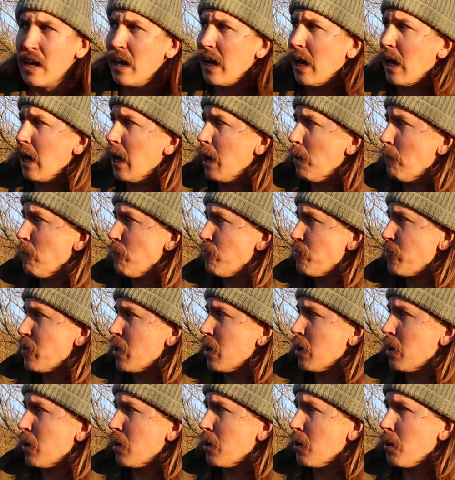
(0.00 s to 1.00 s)
um,
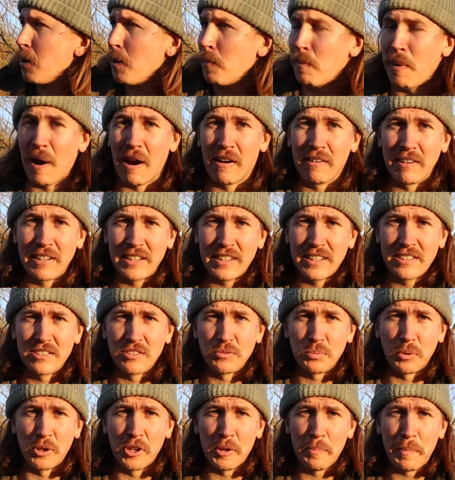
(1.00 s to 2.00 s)
apparently this
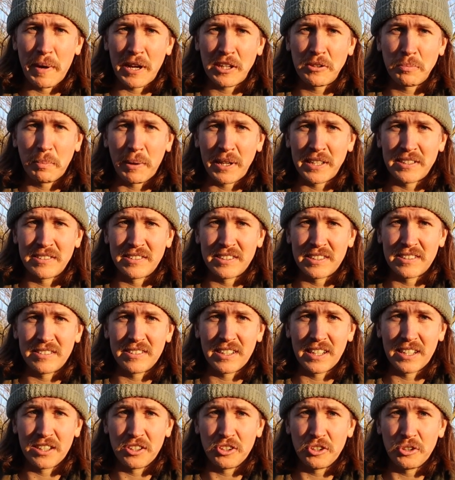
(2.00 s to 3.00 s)
is one of the best places
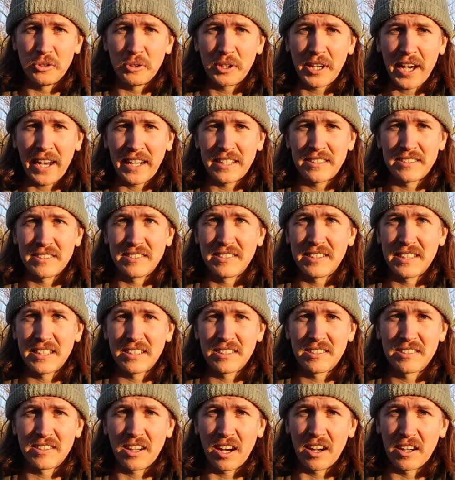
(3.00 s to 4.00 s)
in the UK to see the
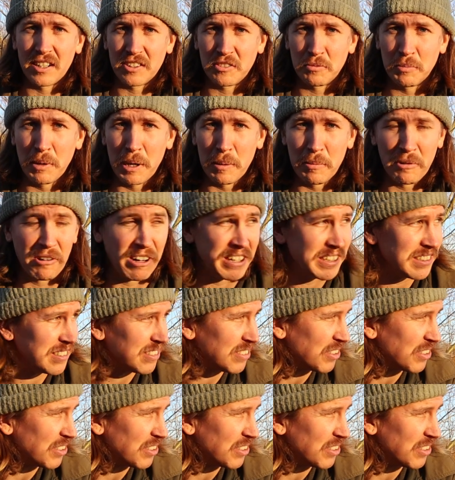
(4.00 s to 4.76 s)
starlings murmurate.